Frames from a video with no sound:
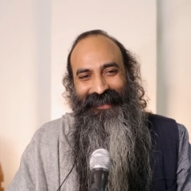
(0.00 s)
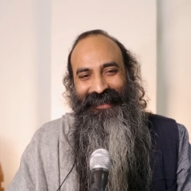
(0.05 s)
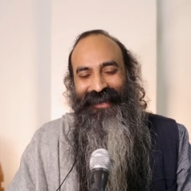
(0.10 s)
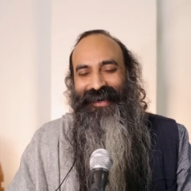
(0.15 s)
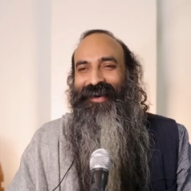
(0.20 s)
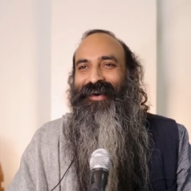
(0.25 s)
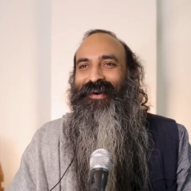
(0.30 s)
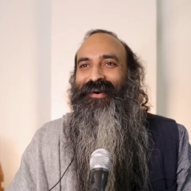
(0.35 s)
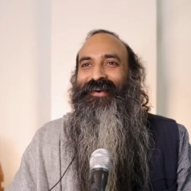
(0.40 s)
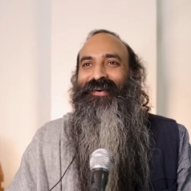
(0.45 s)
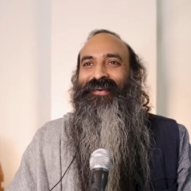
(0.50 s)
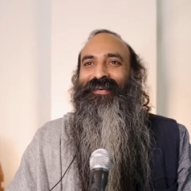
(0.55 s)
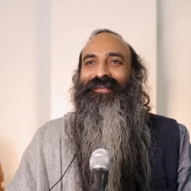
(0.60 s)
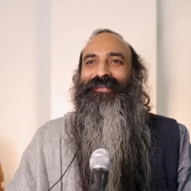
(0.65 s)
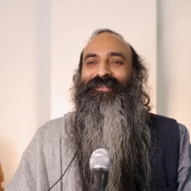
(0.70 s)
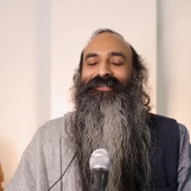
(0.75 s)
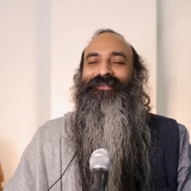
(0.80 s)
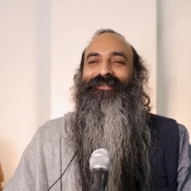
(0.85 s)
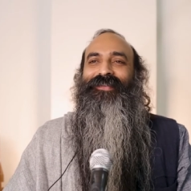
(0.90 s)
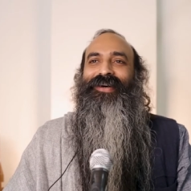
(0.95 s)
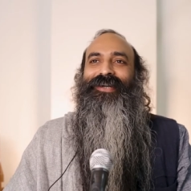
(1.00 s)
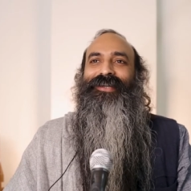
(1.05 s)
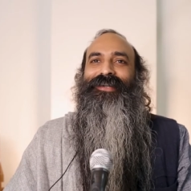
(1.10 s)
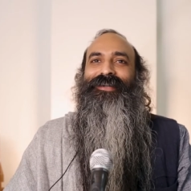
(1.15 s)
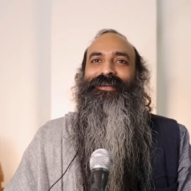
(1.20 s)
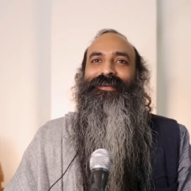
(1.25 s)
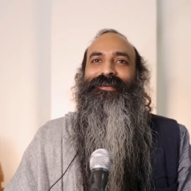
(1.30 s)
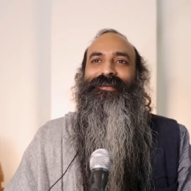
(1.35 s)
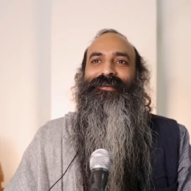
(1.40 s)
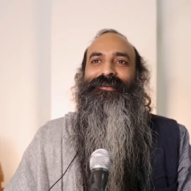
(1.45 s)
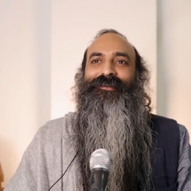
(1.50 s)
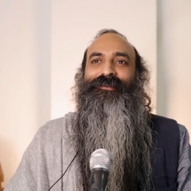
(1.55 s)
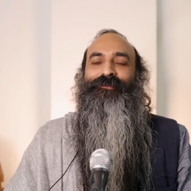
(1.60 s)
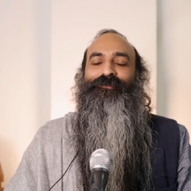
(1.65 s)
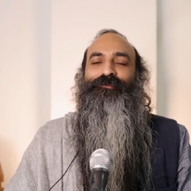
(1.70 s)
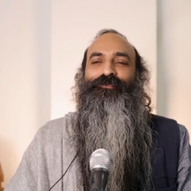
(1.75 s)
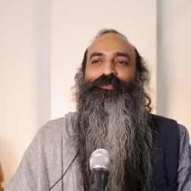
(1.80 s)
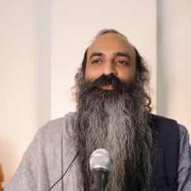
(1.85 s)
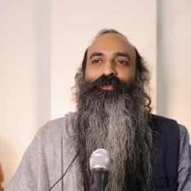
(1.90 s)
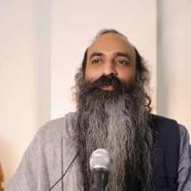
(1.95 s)
yeah. But uh,
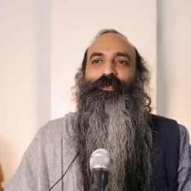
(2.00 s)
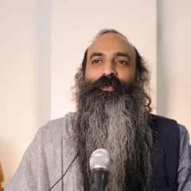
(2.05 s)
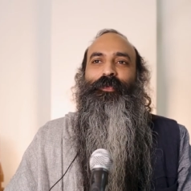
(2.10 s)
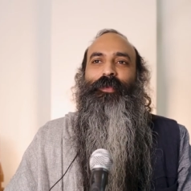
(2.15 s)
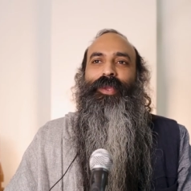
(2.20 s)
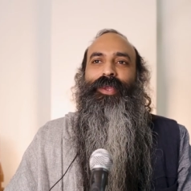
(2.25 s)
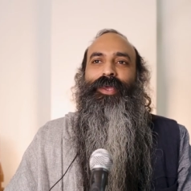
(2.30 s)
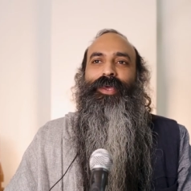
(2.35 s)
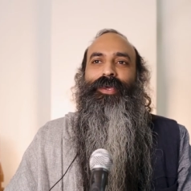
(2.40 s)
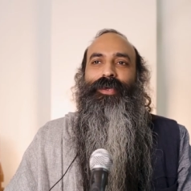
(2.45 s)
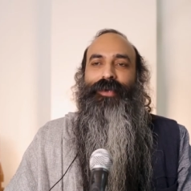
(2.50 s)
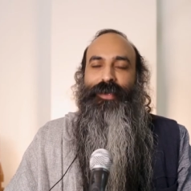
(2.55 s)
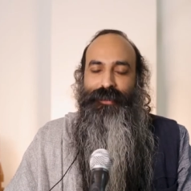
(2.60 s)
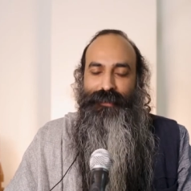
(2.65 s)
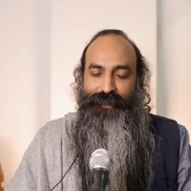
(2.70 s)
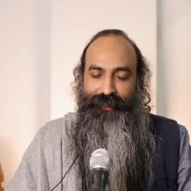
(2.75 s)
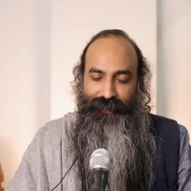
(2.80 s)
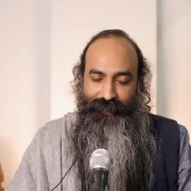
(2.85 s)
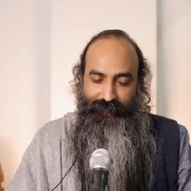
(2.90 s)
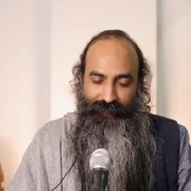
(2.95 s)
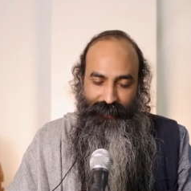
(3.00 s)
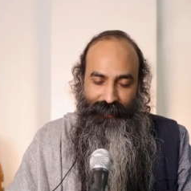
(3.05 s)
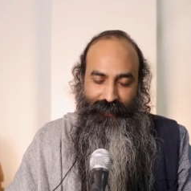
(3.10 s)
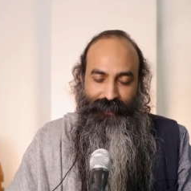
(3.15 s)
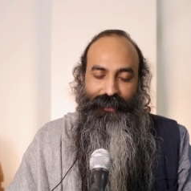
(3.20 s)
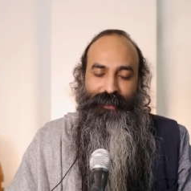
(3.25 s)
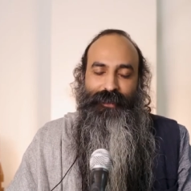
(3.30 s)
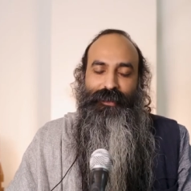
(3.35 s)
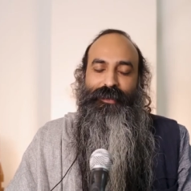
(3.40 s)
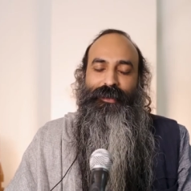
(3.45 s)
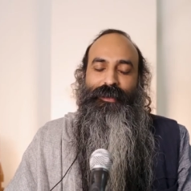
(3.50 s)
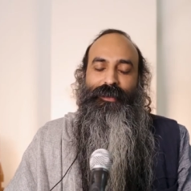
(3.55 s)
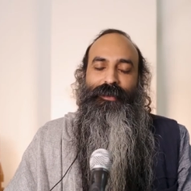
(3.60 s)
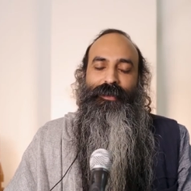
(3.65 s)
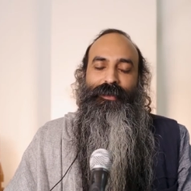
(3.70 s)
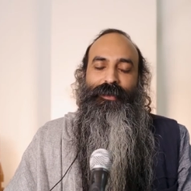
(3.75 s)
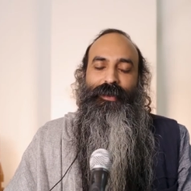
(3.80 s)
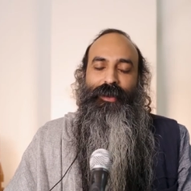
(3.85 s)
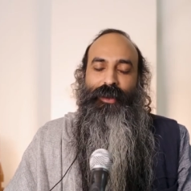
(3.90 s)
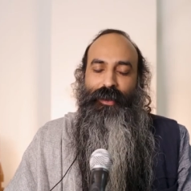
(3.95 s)
yes
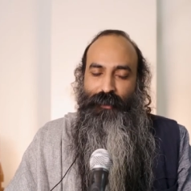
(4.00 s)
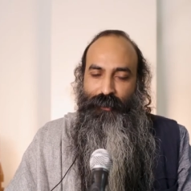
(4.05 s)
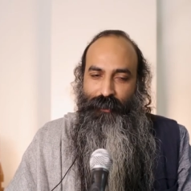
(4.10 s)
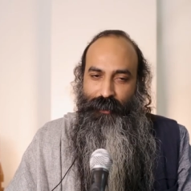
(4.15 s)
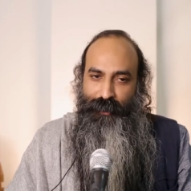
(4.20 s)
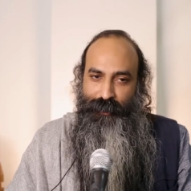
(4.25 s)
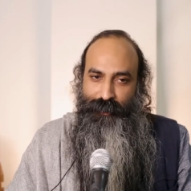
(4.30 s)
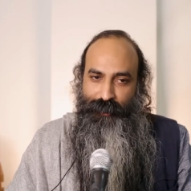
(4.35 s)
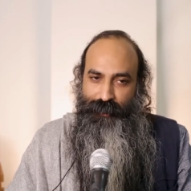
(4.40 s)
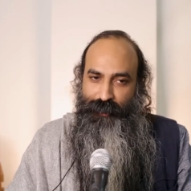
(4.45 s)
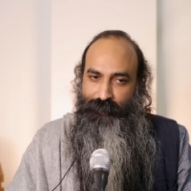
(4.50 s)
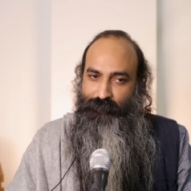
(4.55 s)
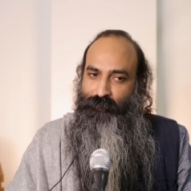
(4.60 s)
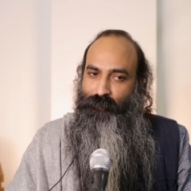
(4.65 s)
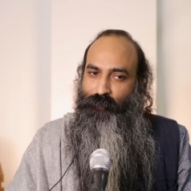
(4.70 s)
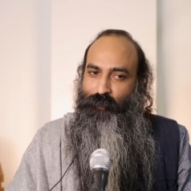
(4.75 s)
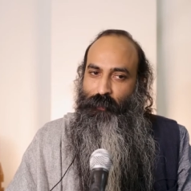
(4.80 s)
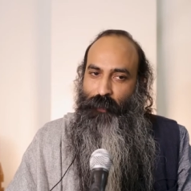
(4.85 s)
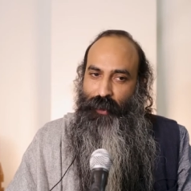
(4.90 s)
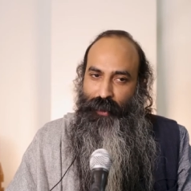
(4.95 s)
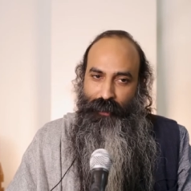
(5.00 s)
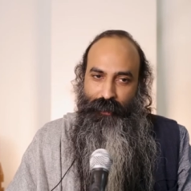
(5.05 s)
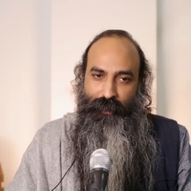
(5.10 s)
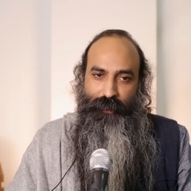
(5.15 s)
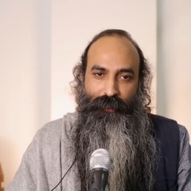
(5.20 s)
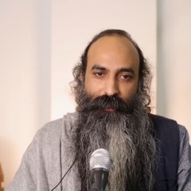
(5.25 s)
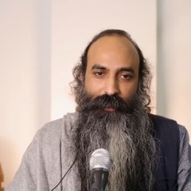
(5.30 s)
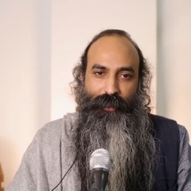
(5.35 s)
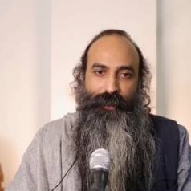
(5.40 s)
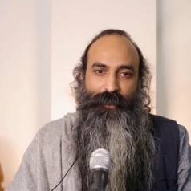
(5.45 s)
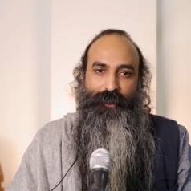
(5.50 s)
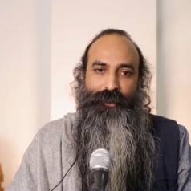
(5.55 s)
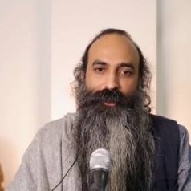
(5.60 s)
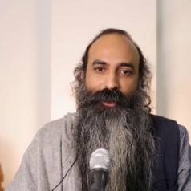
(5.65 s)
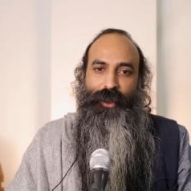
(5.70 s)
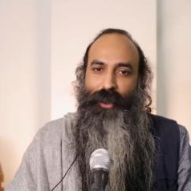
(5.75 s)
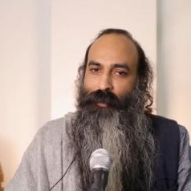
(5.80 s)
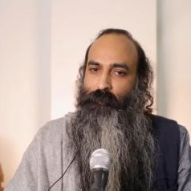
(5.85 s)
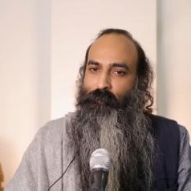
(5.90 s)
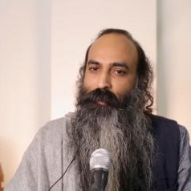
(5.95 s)
hundreds Vivekanandas
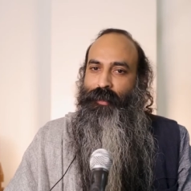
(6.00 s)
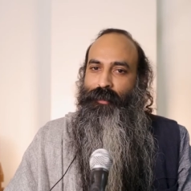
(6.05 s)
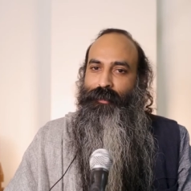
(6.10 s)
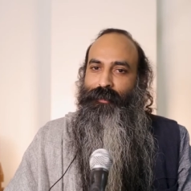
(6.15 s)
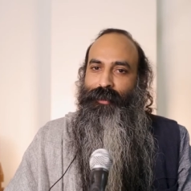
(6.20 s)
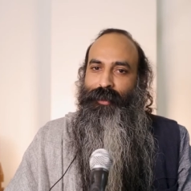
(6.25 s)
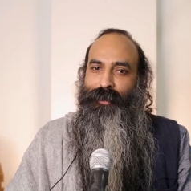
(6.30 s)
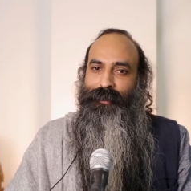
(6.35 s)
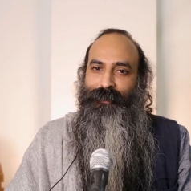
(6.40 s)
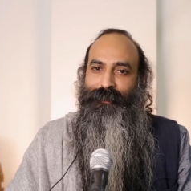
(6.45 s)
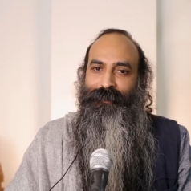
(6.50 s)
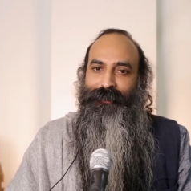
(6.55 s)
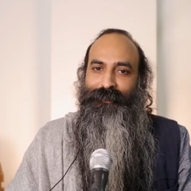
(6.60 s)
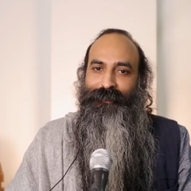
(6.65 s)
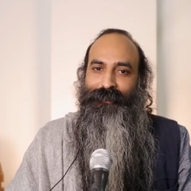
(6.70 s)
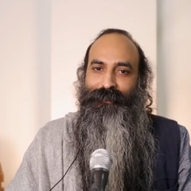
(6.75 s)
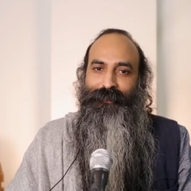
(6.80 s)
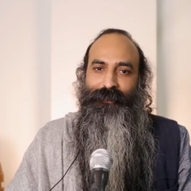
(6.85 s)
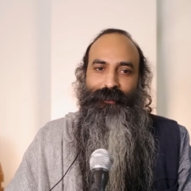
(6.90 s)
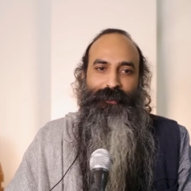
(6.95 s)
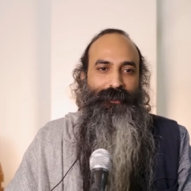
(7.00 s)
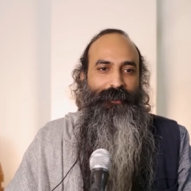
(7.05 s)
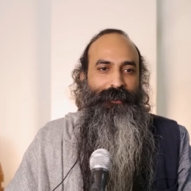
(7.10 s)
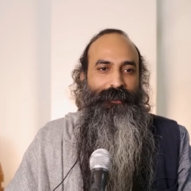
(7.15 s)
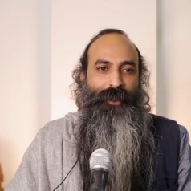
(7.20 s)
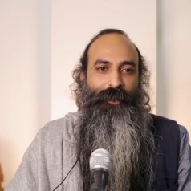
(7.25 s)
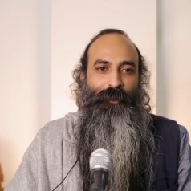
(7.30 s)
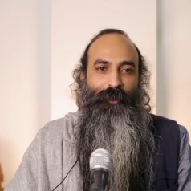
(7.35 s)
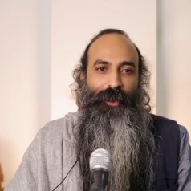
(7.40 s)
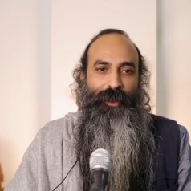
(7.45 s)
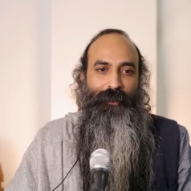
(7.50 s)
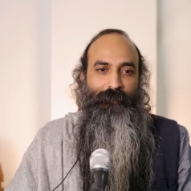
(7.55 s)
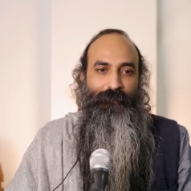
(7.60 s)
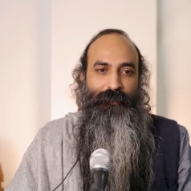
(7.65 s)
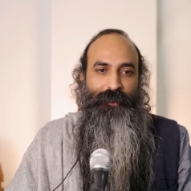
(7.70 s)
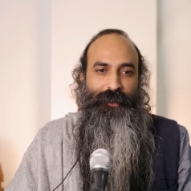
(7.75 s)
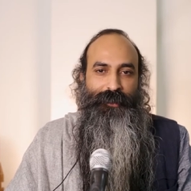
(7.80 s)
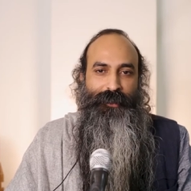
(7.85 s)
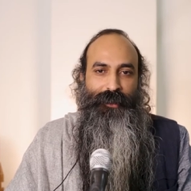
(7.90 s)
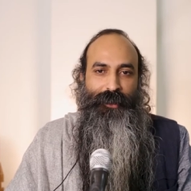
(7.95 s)
can be created. This is how life
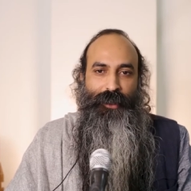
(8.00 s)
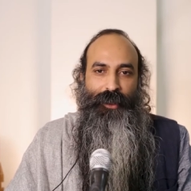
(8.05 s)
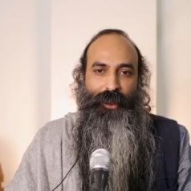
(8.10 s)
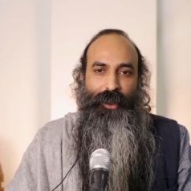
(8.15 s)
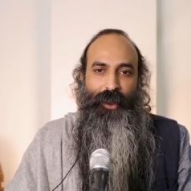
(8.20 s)
is.